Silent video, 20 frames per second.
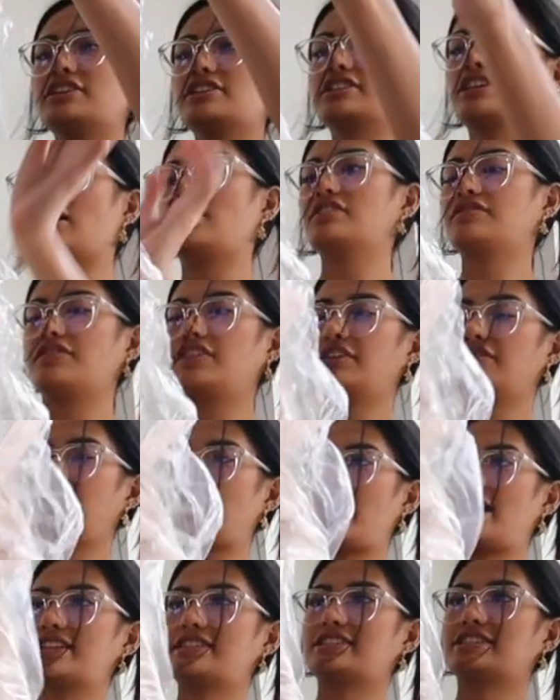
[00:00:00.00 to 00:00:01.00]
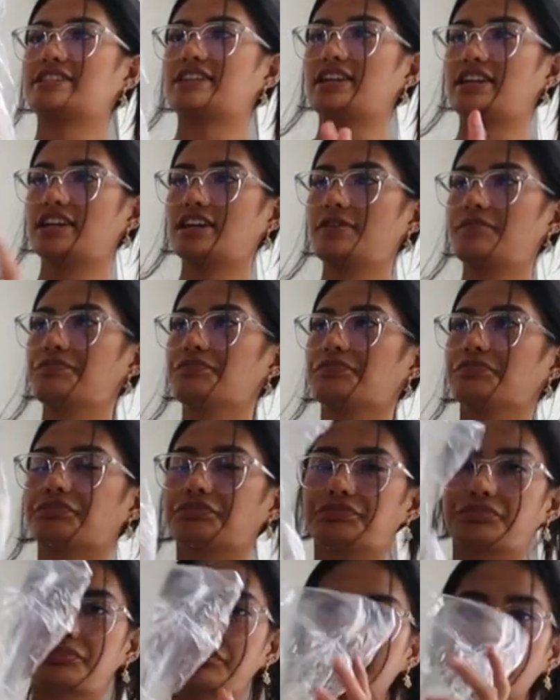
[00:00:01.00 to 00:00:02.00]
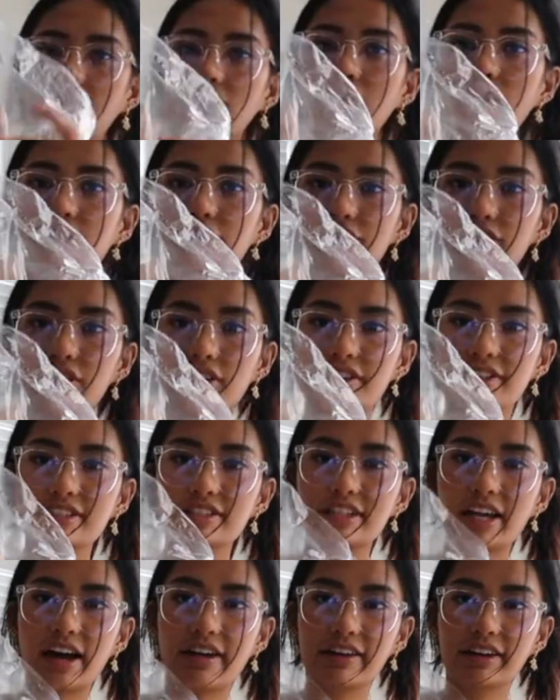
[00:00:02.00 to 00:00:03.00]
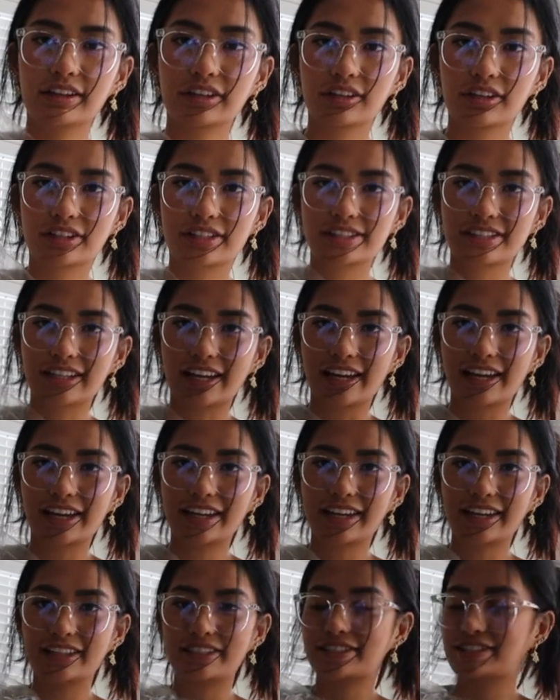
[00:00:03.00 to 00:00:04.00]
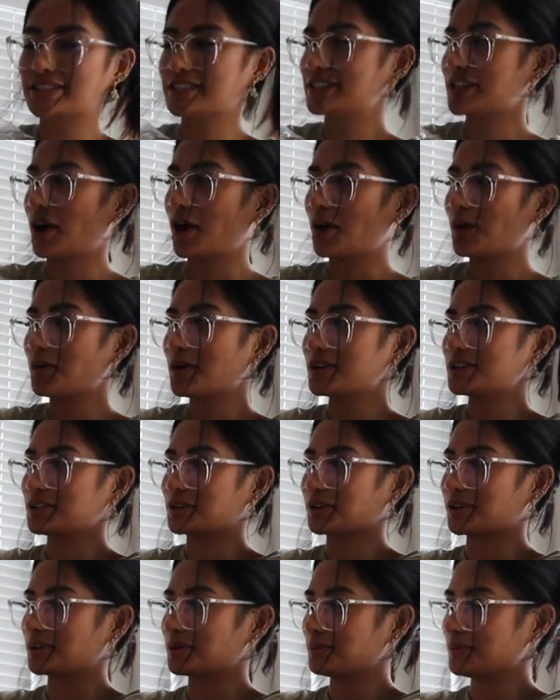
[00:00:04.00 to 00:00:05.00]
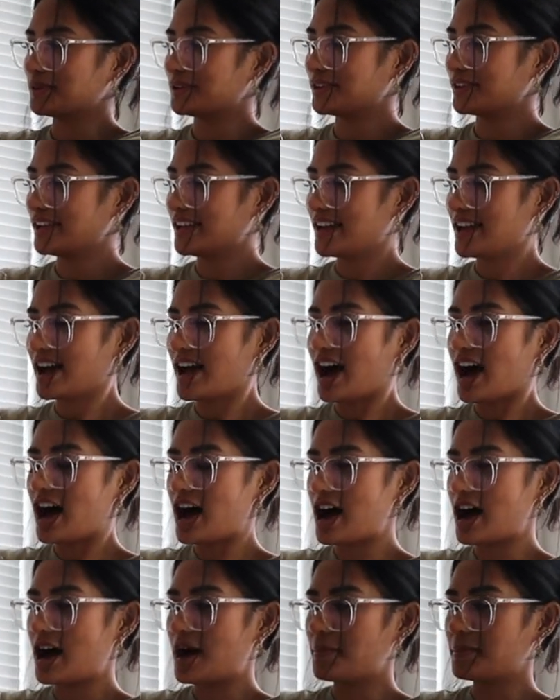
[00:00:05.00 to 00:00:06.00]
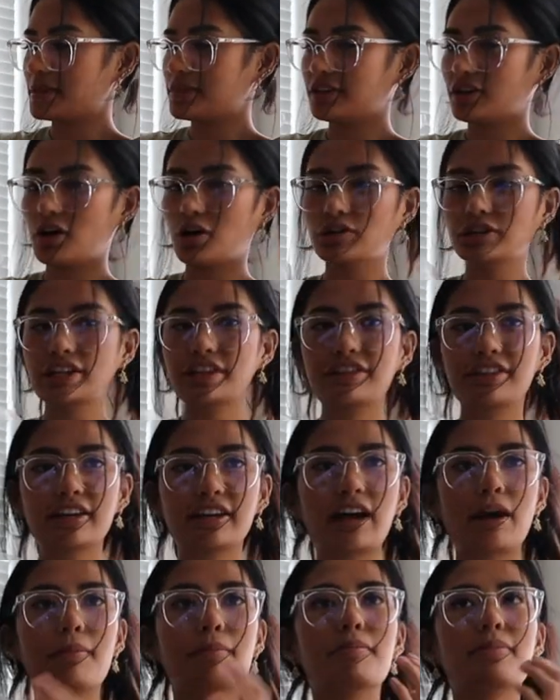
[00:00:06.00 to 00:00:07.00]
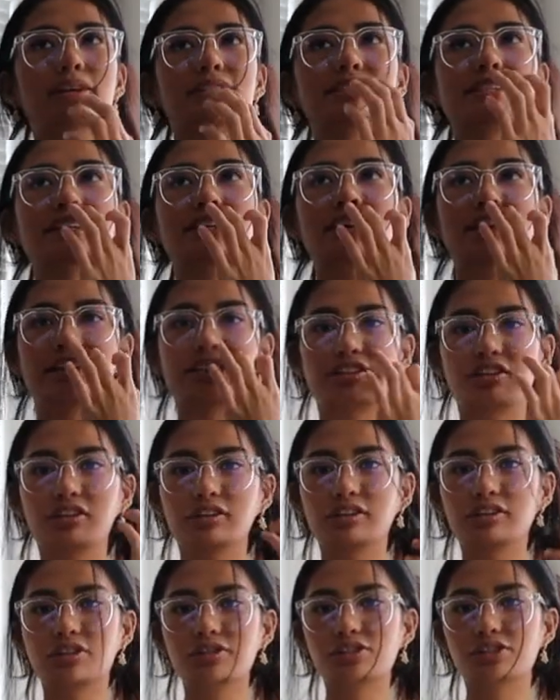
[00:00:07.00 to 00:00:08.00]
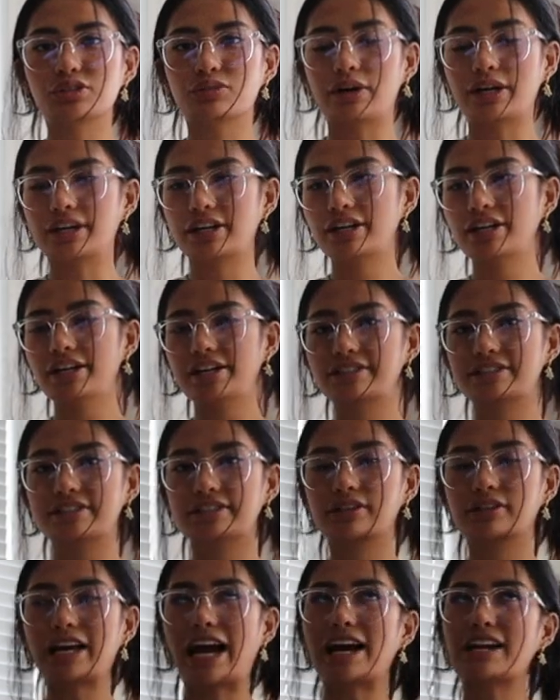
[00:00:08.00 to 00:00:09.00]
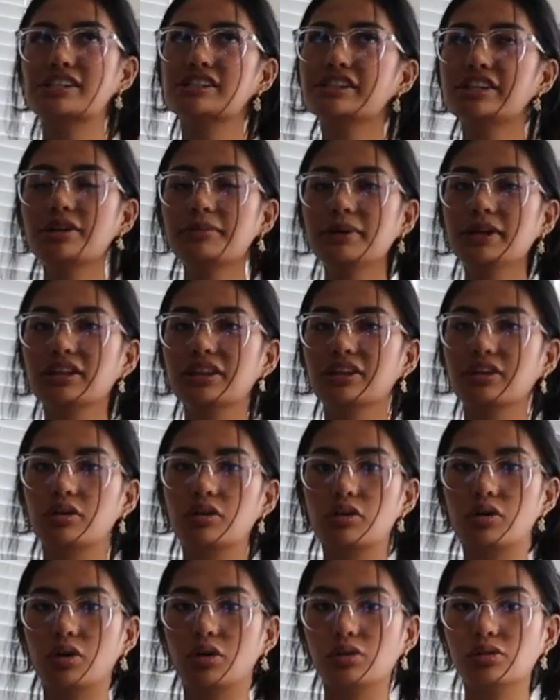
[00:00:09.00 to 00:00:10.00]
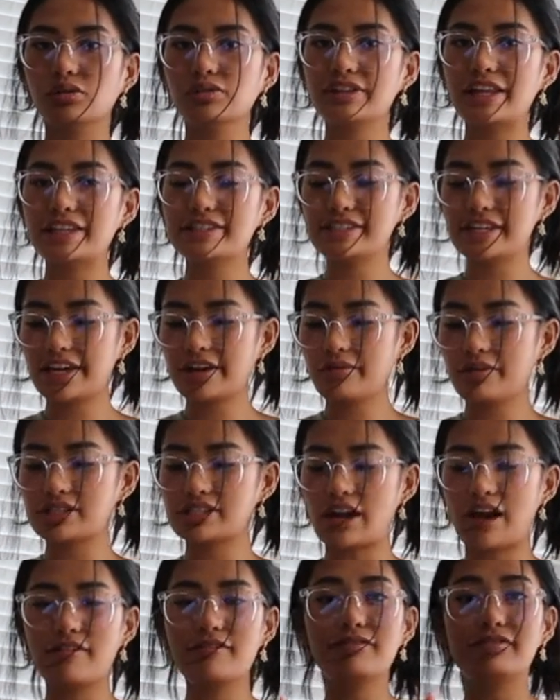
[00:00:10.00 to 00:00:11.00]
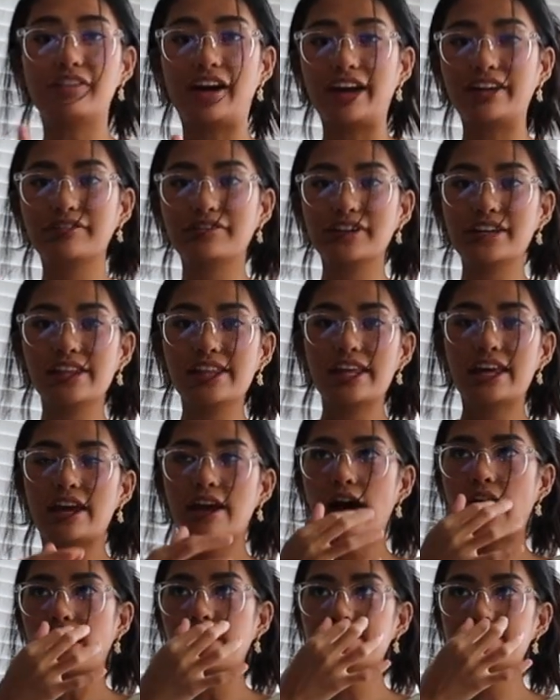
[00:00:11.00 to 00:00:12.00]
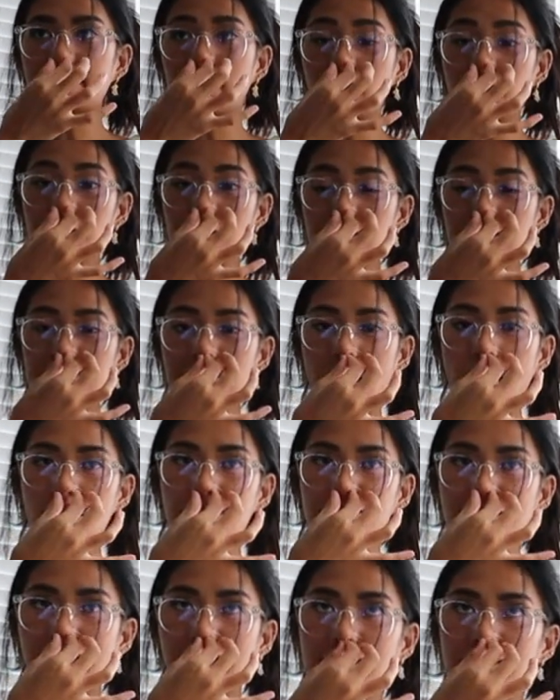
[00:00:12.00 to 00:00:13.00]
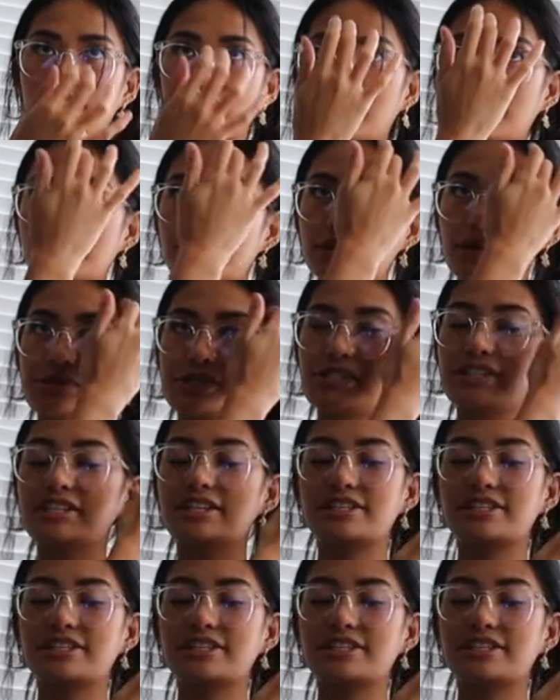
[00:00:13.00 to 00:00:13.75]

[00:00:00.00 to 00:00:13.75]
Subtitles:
this off of Etsy. So this is how it looks like. It's so adorable. The only thing I'm missing is her little sweater. It's actually gonna be a little cold that day, which I'm fine with. Our ceremony's outside and our reception's